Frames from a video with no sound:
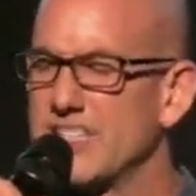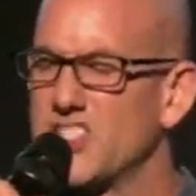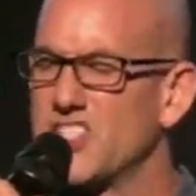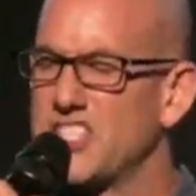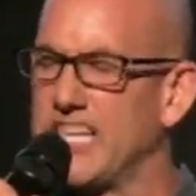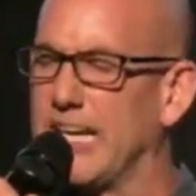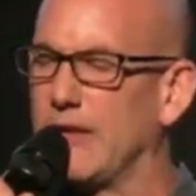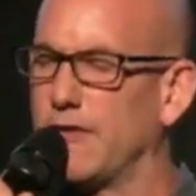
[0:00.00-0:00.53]
can
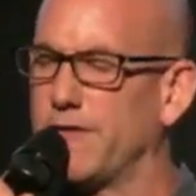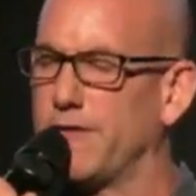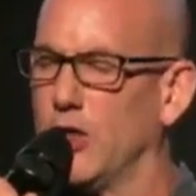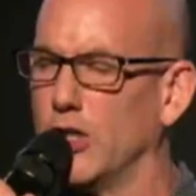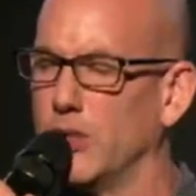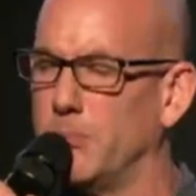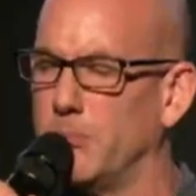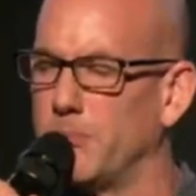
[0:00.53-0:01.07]
stand
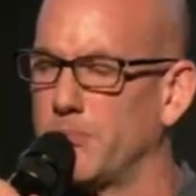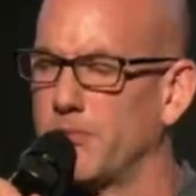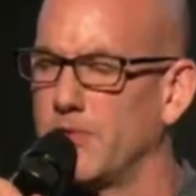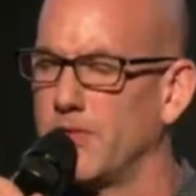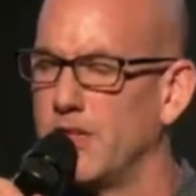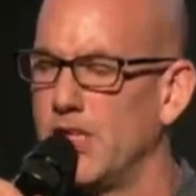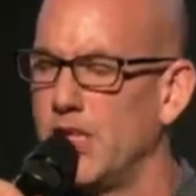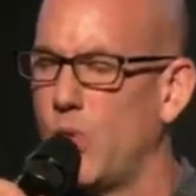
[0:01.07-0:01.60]
firm.
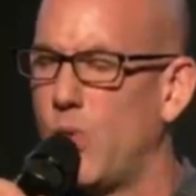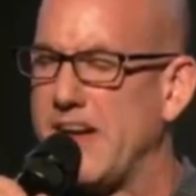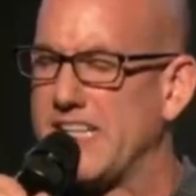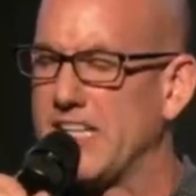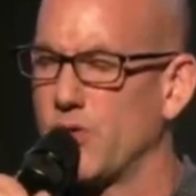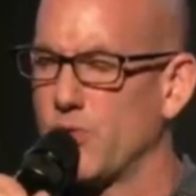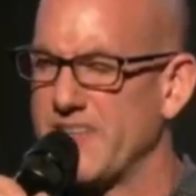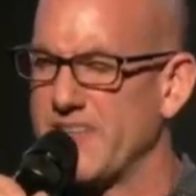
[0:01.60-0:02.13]
We can